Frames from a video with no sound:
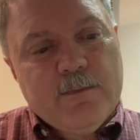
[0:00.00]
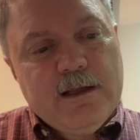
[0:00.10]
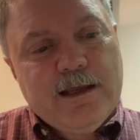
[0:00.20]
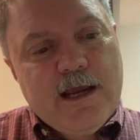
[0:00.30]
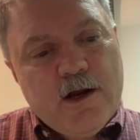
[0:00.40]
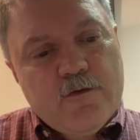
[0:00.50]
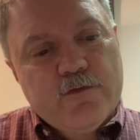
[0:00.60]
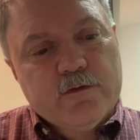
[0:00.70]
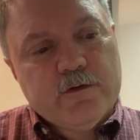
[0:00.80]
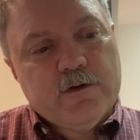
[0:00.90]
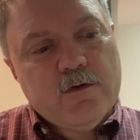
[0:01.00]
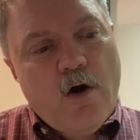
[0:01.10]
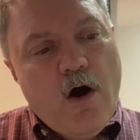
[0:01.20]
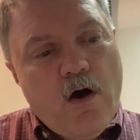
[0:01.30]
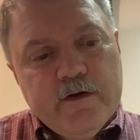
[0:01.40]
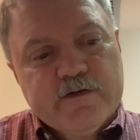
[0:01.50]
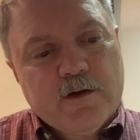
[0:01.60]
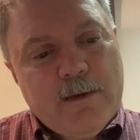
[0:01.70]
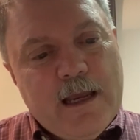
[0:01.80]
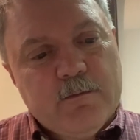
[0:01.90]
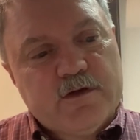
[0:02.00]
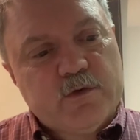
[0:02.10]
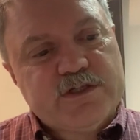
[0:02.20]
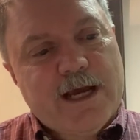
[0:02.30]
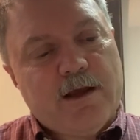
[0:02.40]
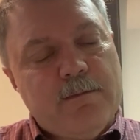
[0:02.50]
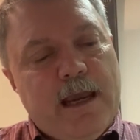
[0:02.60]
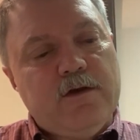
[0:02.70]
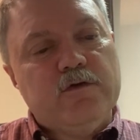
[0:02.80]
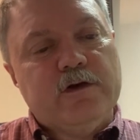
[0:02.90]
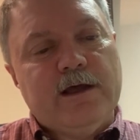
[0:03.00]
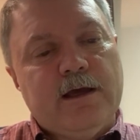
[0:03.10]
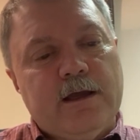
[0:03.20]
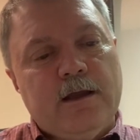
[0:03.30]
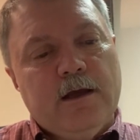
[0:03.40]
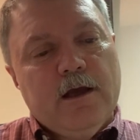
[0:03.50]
being careful to do all his commandments which I command you today,